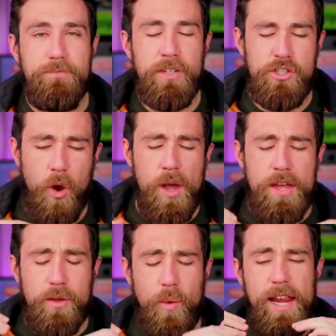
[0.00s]
So
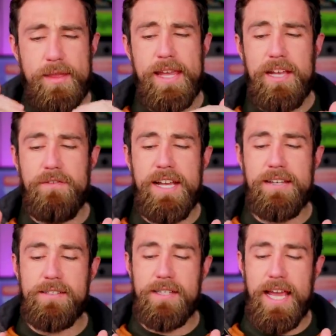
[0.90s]
the way to think of
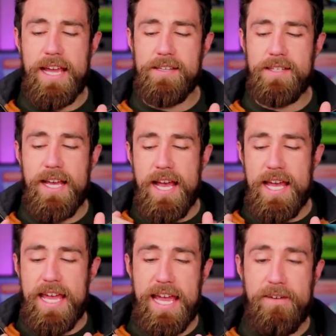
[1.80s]
this is
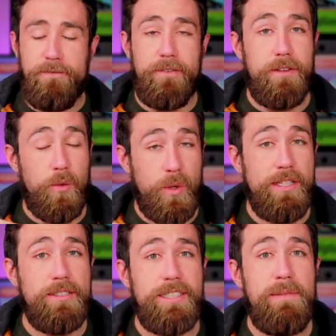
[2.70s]
if the
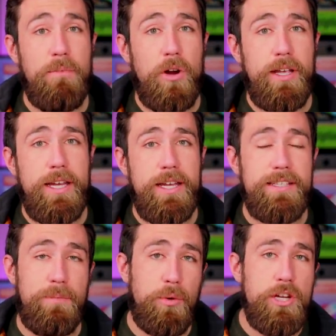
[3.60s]
real estate market
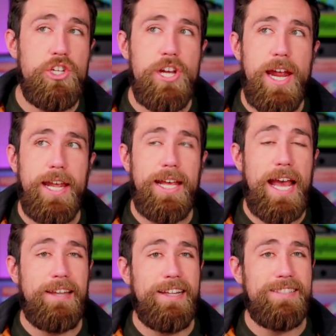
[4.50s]
is appreciating
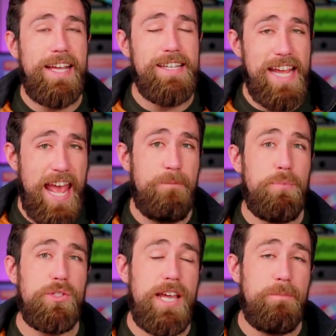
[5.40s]
at, let's say,
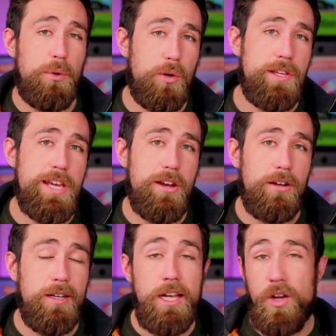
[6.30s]
10% per
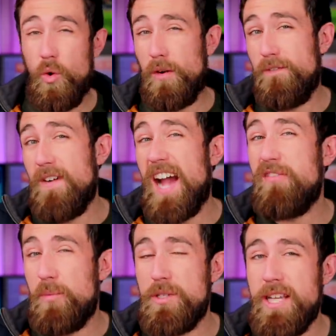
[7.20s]
year or
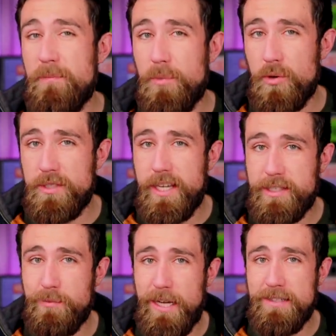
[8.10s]
5% per
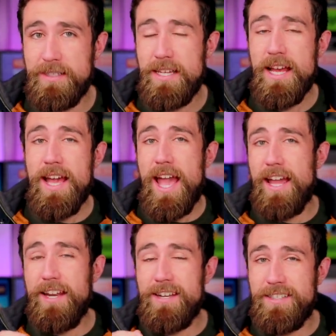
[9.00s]
six months,
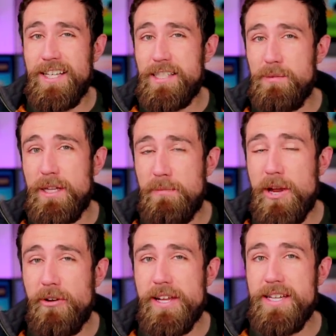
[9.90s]
and in a six month
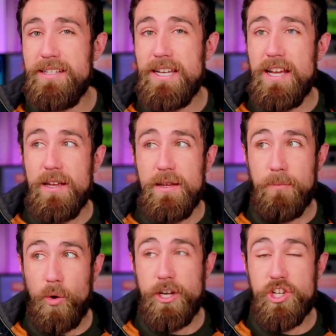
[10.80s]
period,
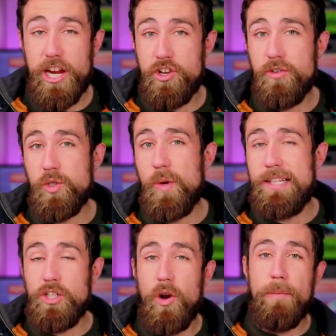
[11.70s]
mortgage interest
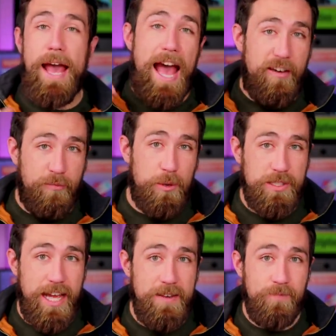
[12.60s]
rates go up half
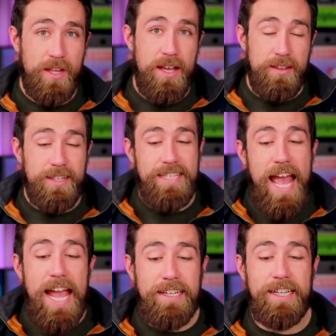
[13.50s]
percent, then
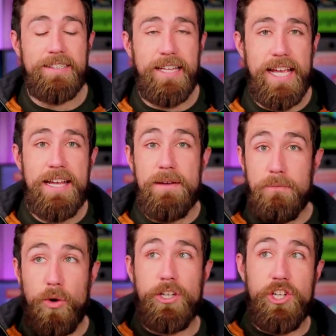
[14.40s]
technically
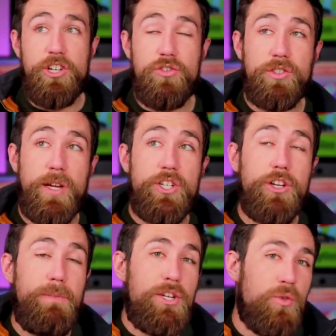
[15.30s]
mortgage interest rates
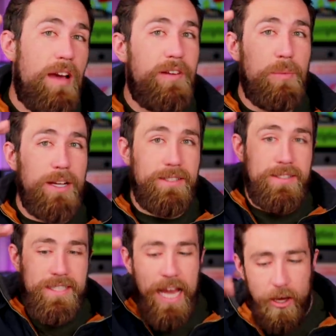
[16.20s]
should be driving
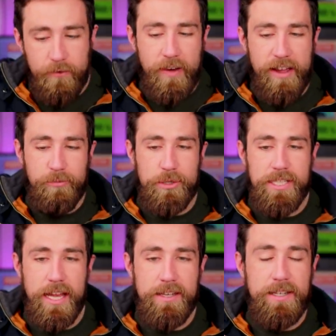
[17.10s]
prices down
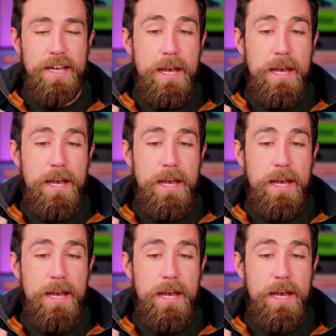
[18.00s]
5%.